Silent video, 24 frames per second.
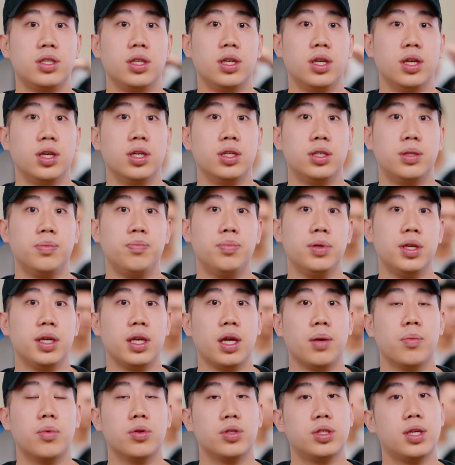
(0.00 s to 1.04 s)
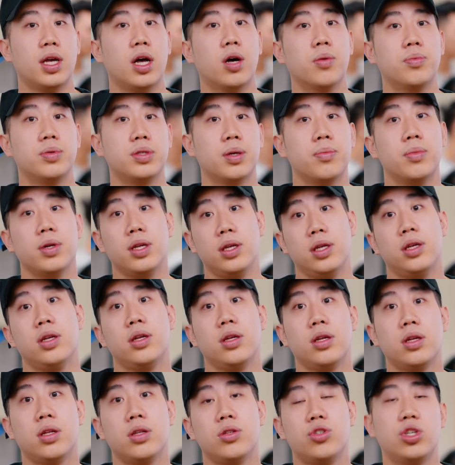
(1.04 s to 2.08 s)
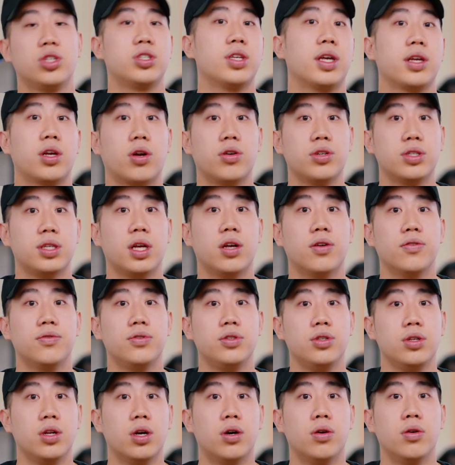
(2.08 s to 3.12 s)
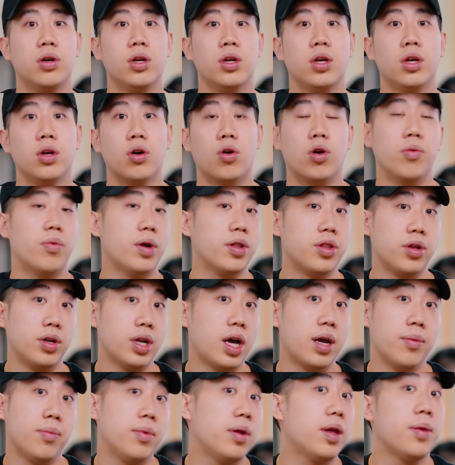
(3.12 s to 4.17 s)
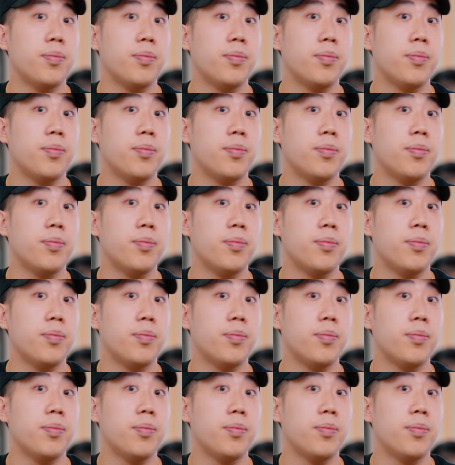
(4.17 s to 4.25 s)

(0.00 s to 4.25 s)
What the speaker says: is being able to help somebody just like ourselves, you know, or whether or not, it